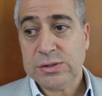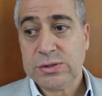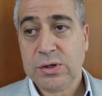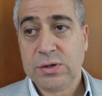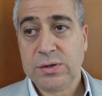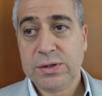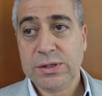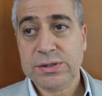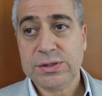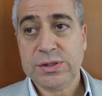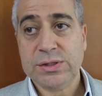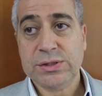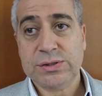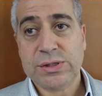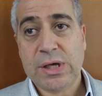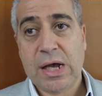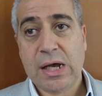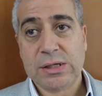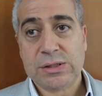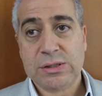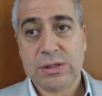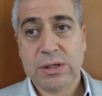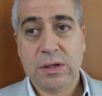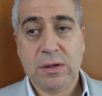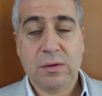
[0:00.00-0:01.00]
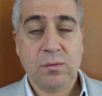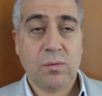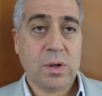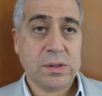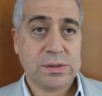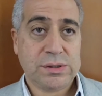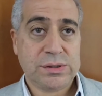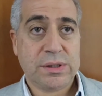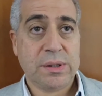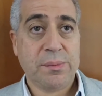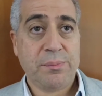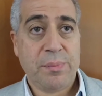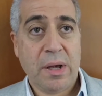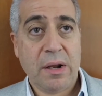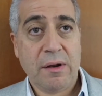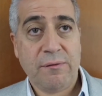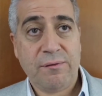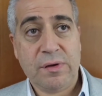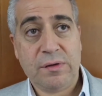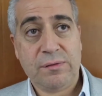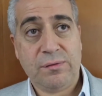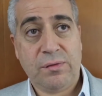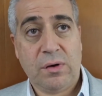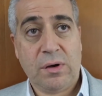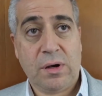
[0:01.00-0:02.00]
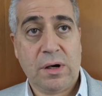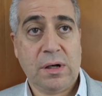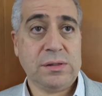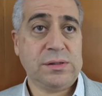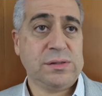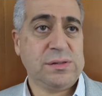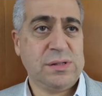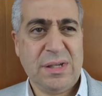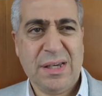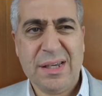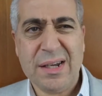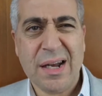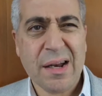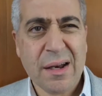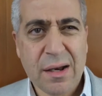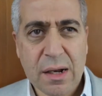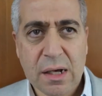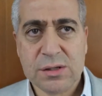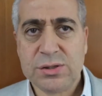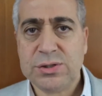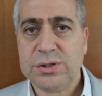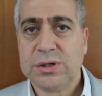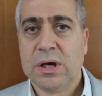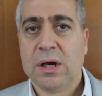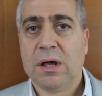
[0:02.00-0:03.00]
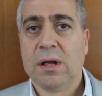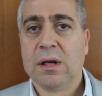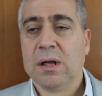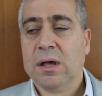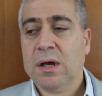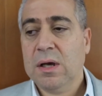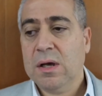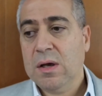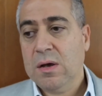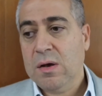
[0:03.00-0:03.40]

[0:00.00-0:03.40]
So this is actually what's the benefit for us in a nutshell